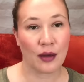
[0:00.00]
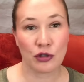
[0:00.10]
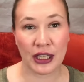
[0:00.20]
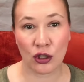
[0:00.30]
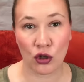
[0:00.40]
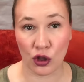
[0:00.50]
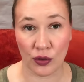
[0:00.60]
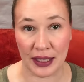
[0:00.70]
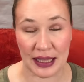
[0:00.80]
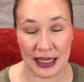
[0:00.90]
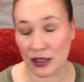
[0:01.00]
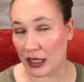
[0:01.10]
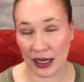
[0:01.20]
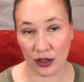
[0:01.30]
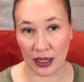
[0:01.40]
trying to hold three things
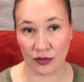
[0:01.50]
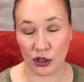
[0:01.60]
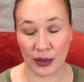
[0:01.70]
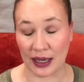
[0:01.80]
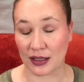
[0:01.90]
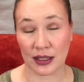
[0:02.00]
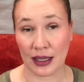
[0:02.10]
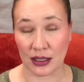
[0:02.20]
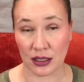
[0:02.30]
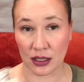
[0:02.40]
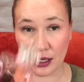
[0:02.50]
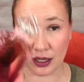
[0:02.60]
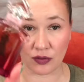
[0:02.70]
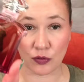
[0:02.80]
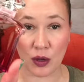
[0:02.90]
and I only have two hands, and that's kind
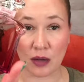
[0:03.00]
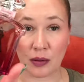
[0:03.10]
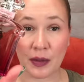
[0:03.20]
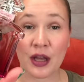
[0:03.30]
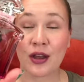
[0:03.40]
of a problem.